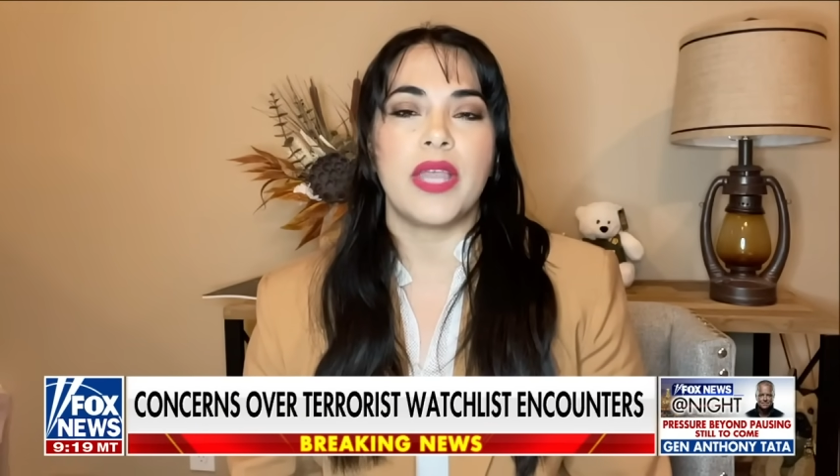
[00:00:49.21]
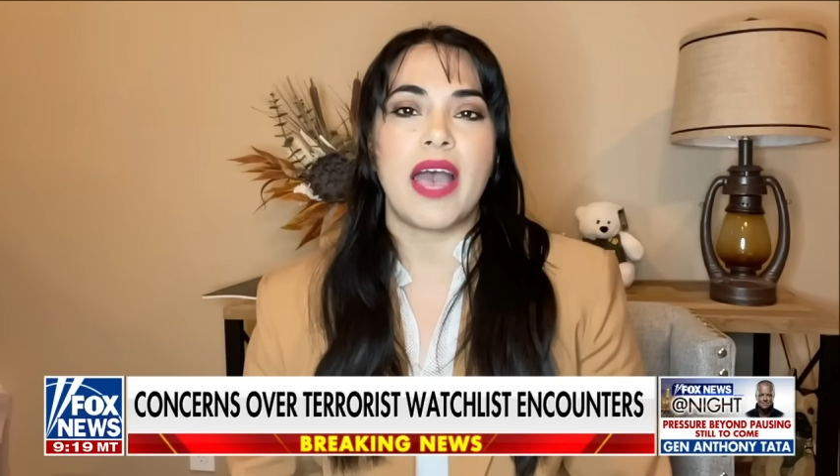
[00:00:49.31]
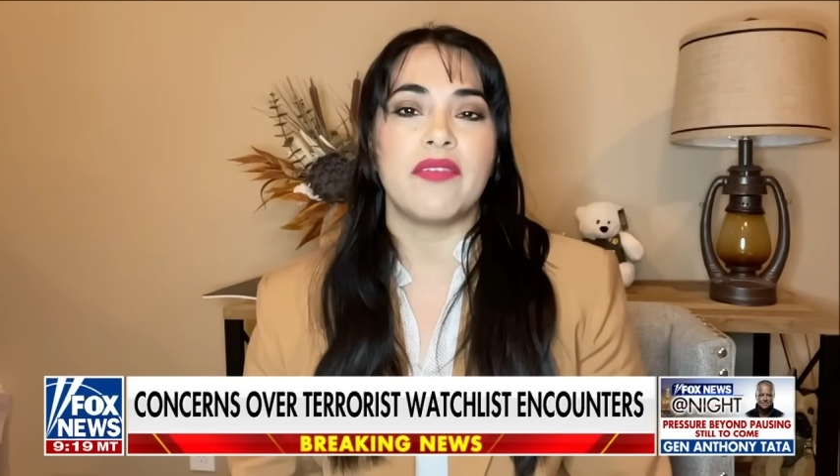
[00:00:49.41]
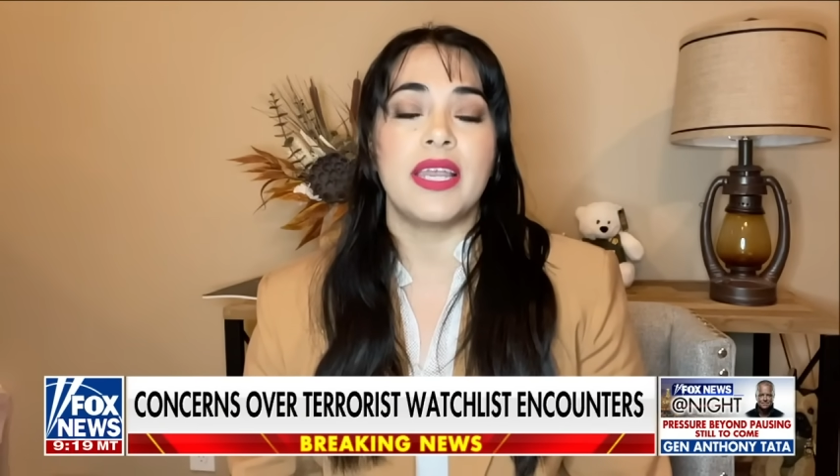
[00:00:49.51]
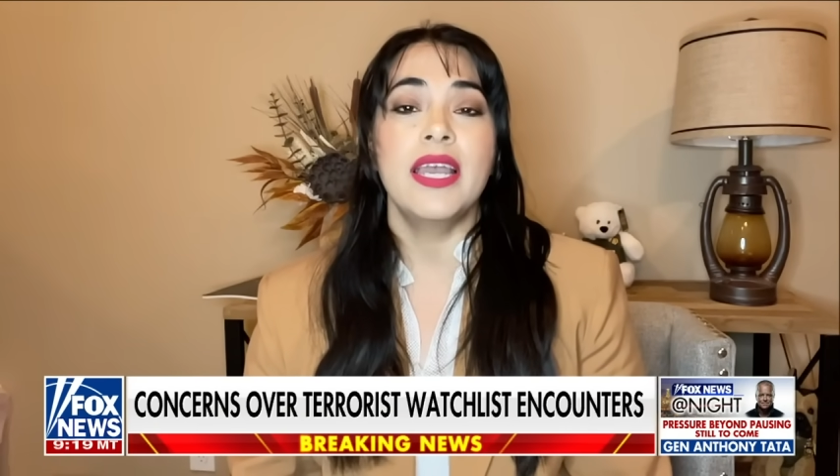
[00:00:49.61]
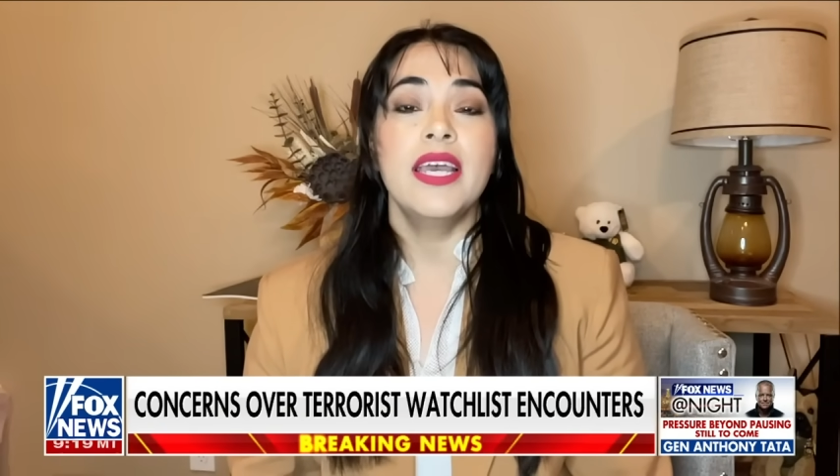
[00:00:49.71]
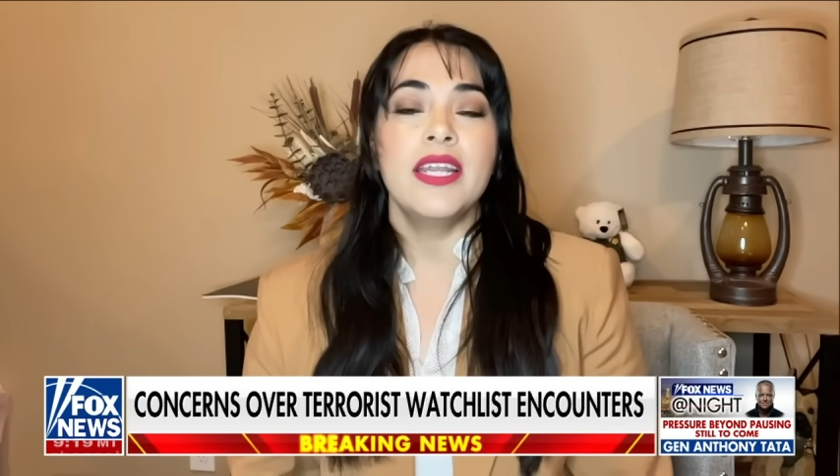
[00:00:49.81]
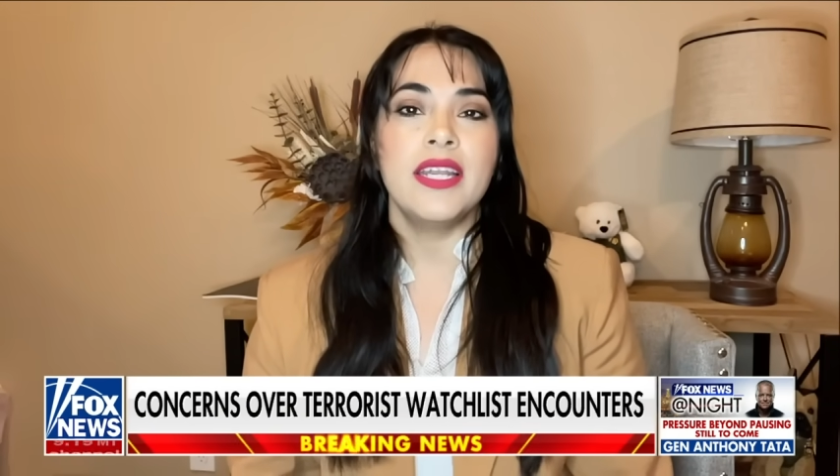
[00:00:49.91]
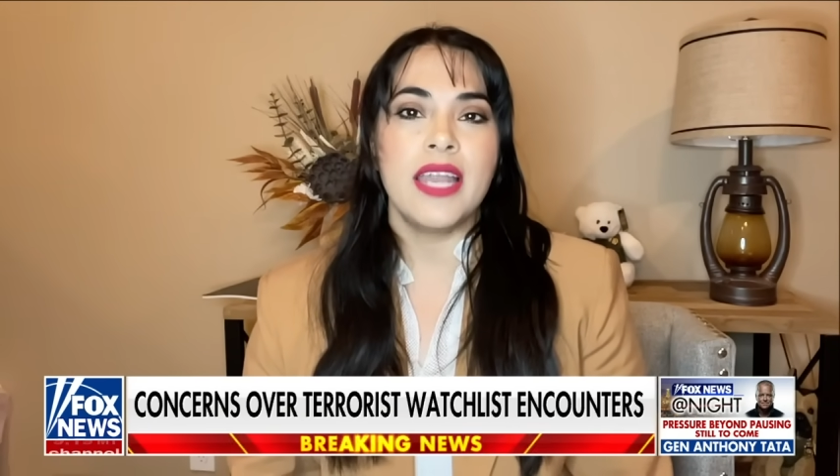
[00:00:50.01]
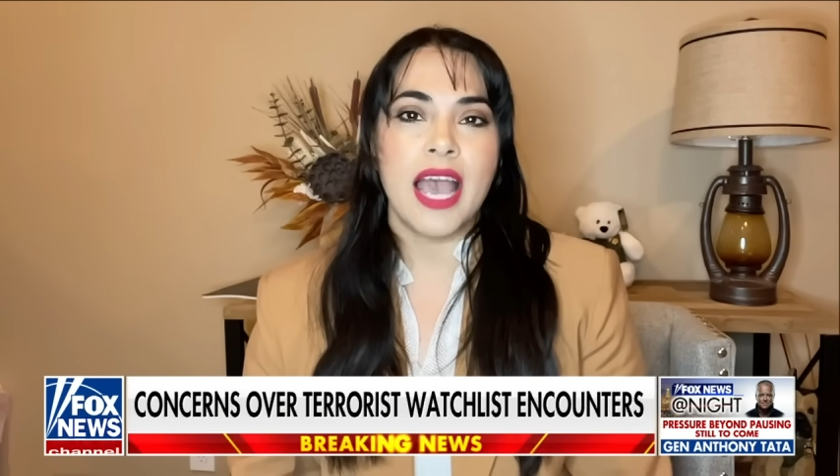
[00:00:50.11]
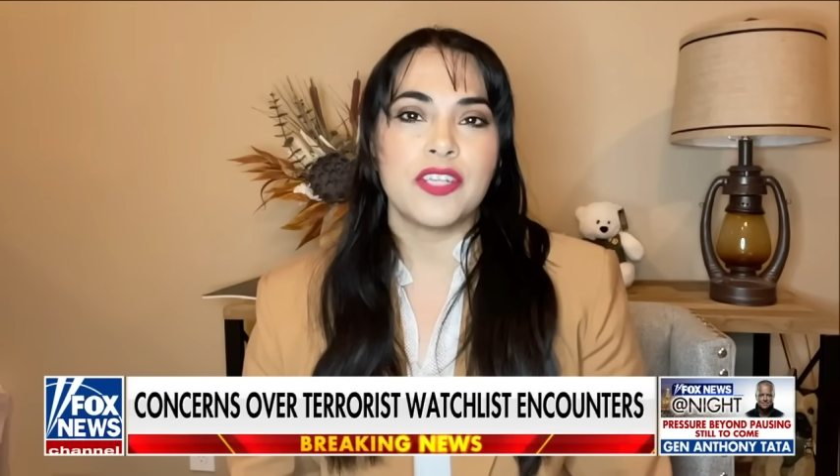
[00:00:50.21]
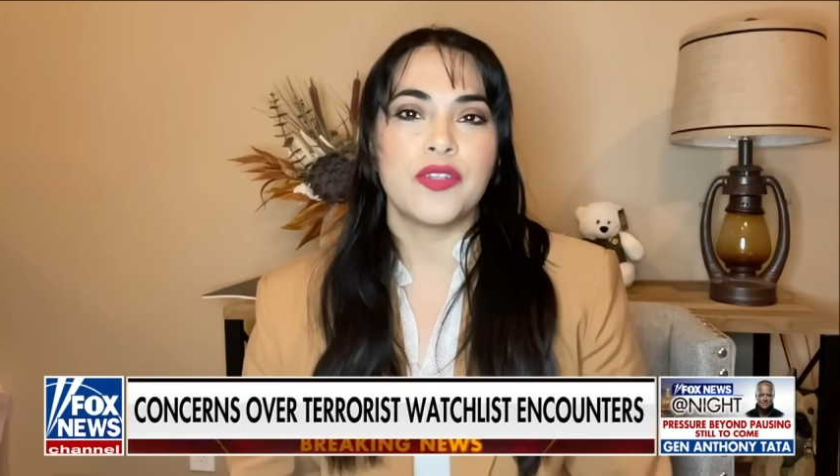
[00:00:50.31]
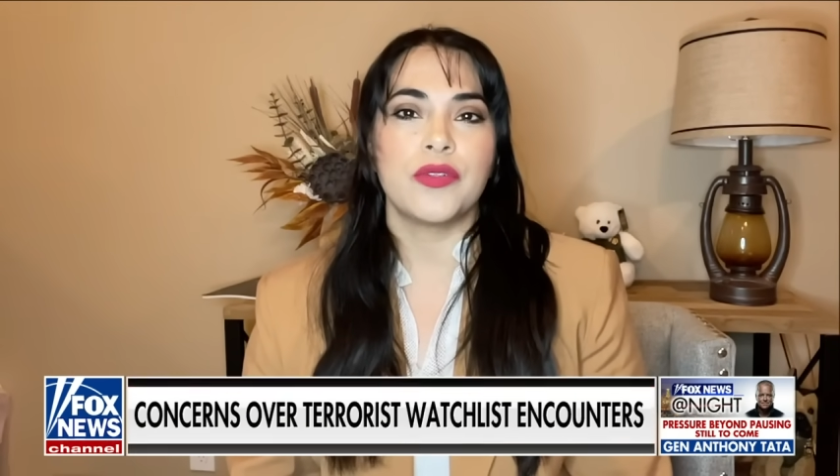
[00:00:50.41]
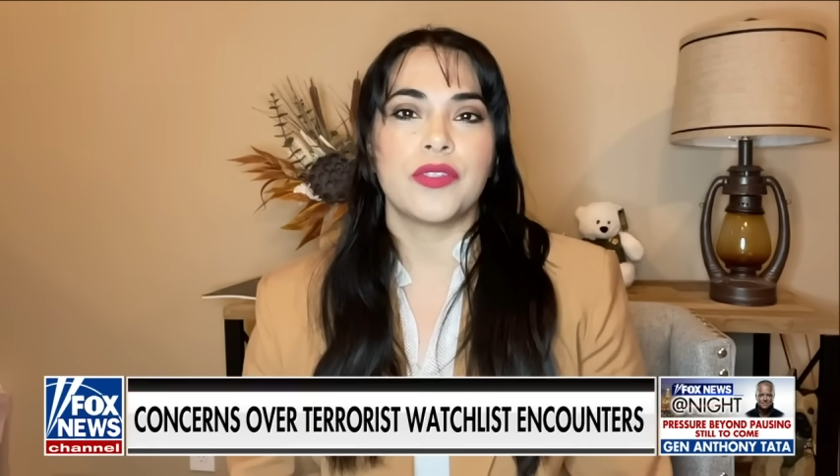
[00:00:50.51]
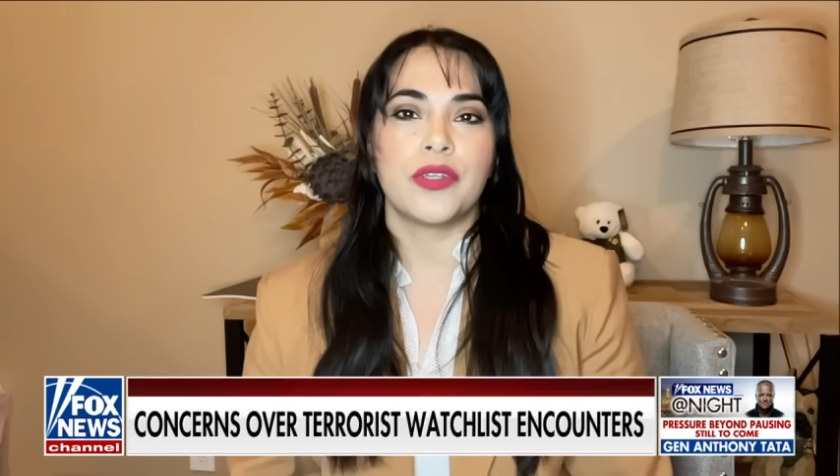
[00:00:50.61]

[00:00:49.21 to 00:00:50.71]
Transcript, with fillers: We have a national